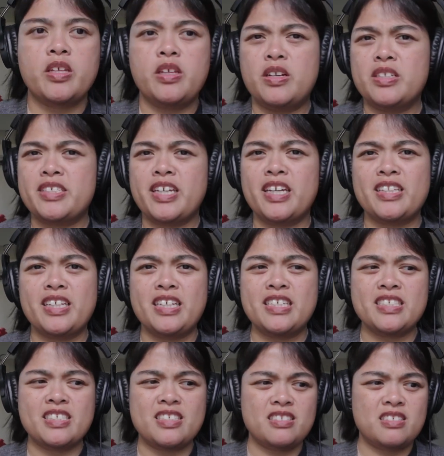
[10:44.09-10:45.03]
You could take
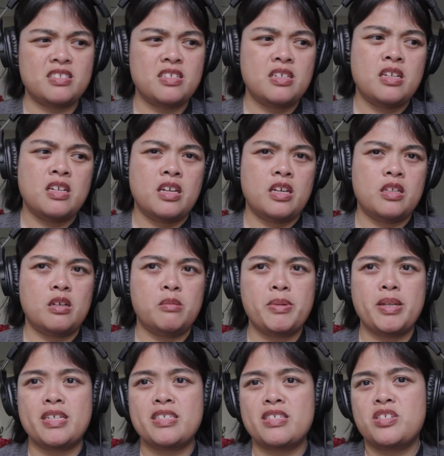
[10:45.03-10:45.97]
these as
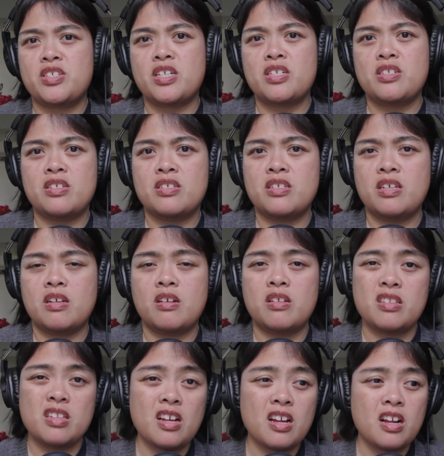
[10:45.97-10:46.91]
mini suggestions here
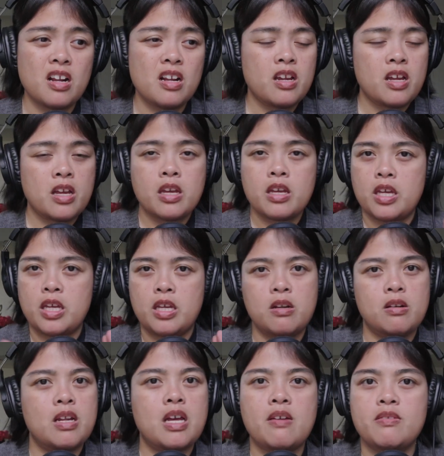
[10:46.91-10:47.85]
and there. You
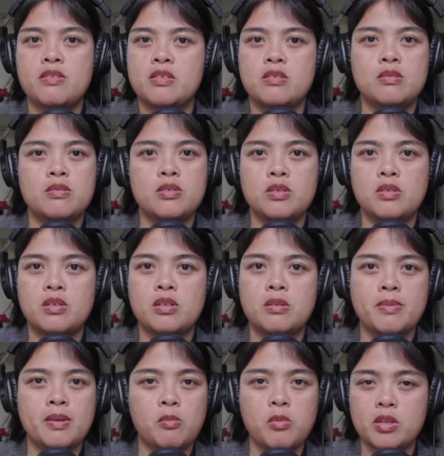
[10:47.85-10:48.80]
don't have to do
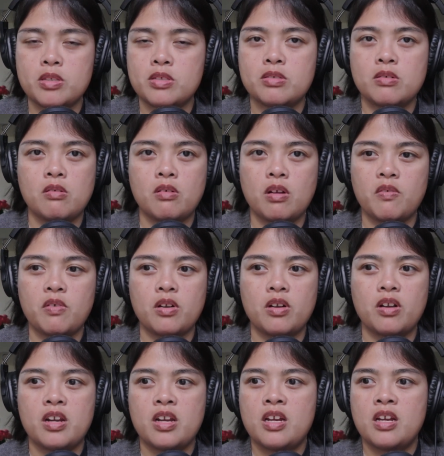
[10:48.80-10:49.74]
them
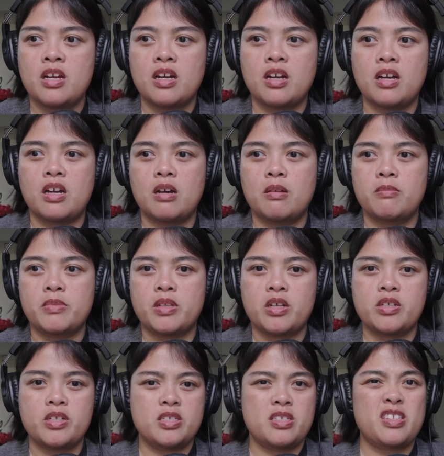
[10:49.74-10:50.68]
whatsoever.
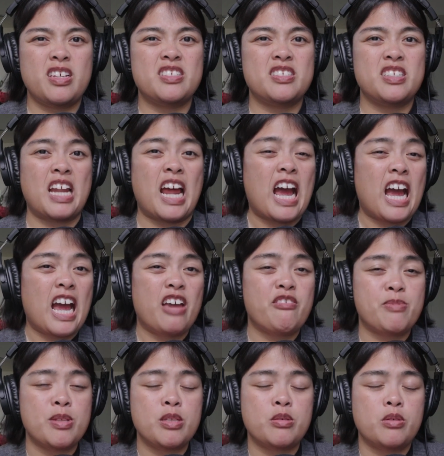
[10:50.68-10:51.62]
They're just things that
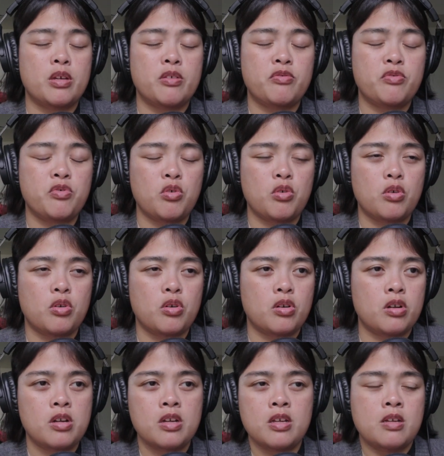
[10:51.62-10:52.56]
I've been doing
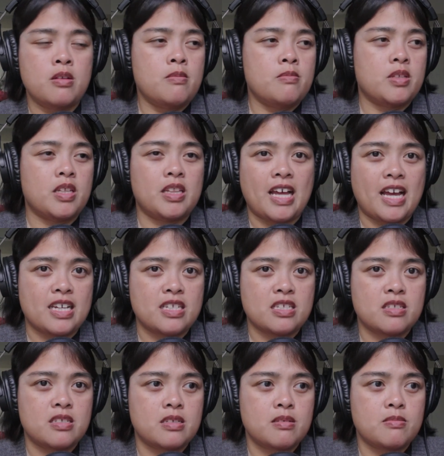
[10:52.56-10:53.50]
for the
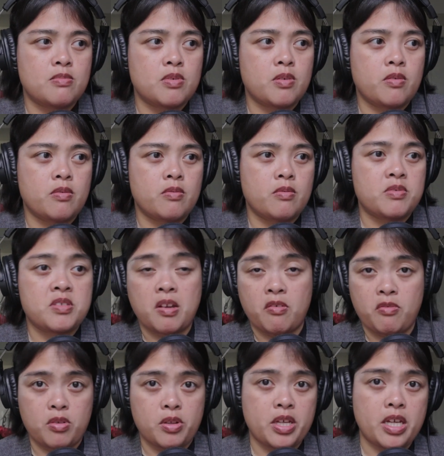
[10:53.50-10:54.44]
last
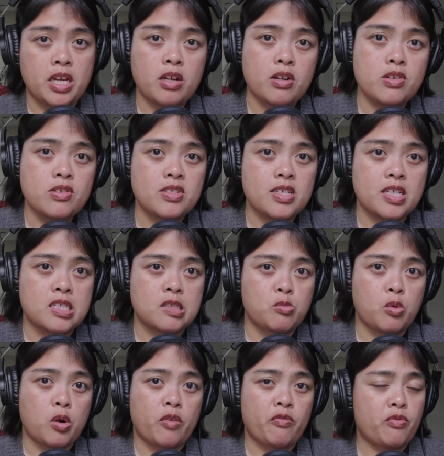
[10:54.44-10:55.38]
several years that's
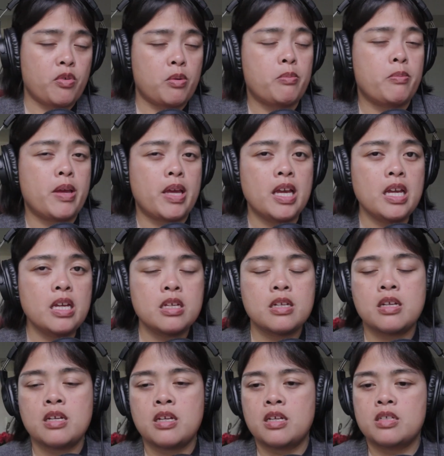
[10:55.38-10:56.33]
worked for me.
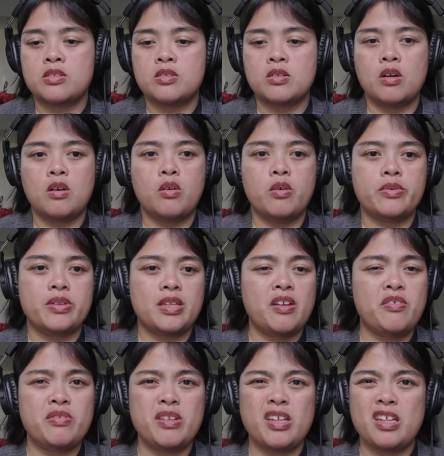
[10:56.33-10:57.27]
So
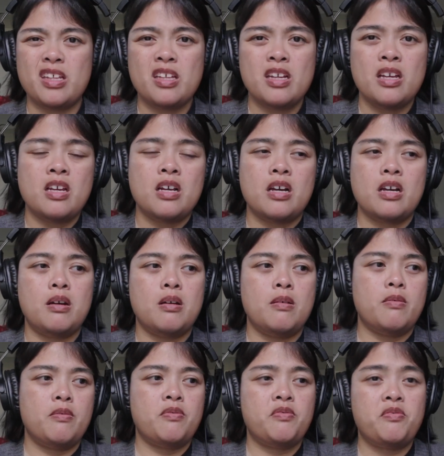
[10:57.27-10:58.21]
definitely
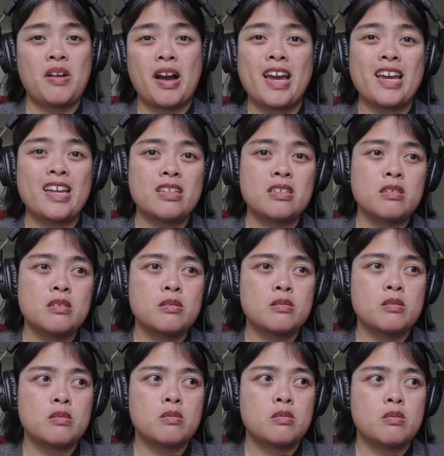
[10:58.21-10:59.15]
find
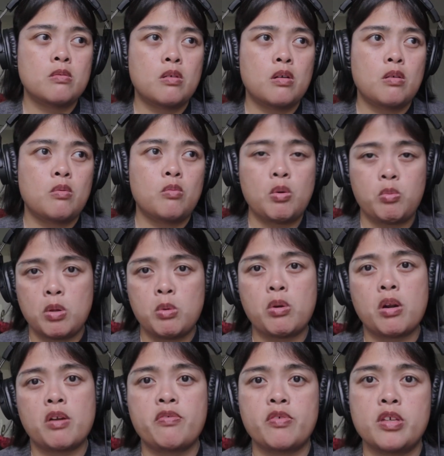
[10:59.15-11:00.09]
what will
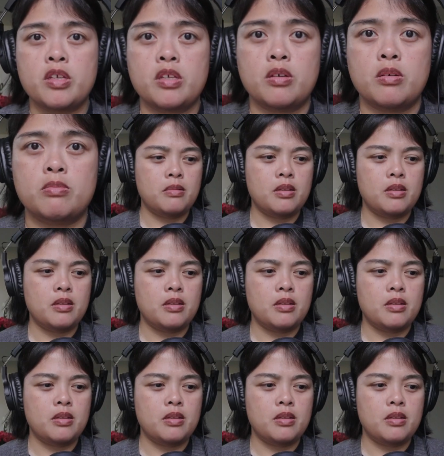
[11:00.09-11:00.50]
work for you.